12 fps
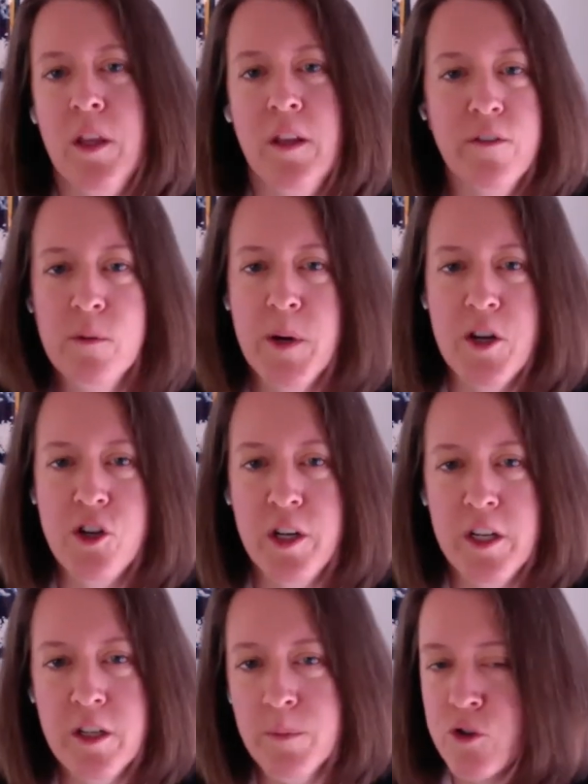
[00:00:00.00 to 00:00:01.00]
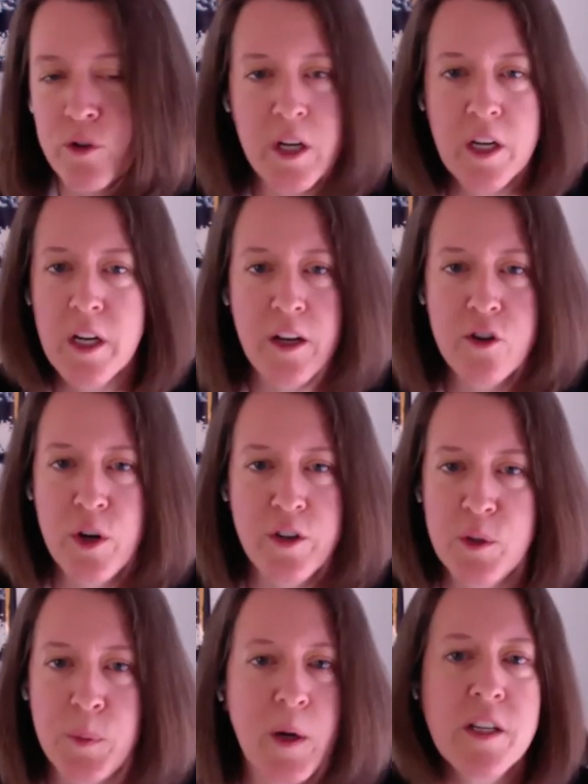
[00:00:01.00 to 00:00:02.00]
with information asymmetry and
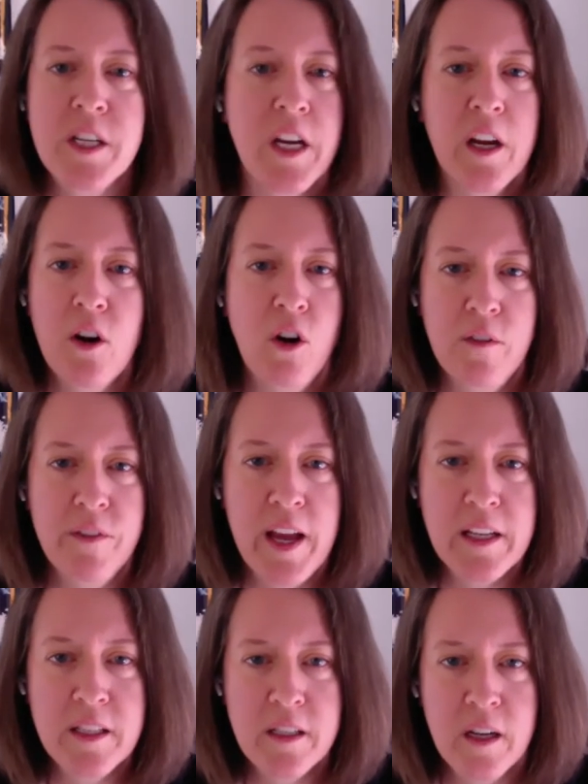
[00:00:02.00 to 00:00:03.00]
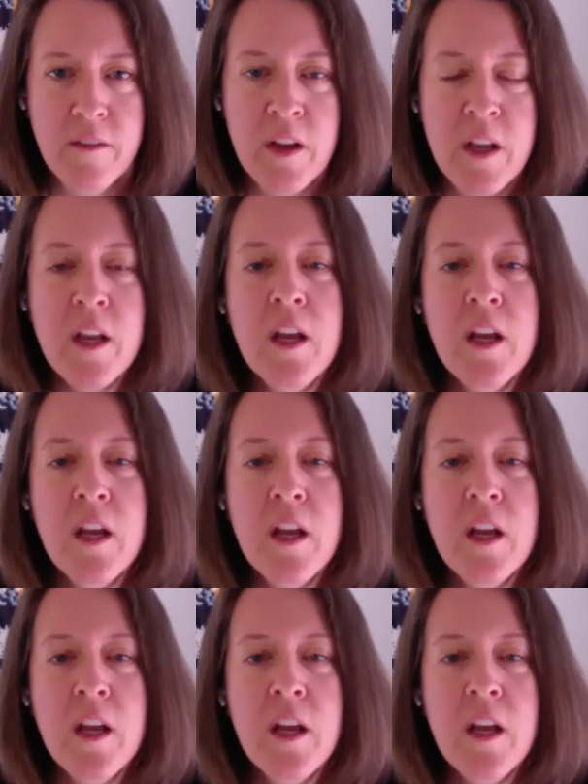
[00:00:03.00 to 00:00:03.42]
transfer pricing and all that stuff.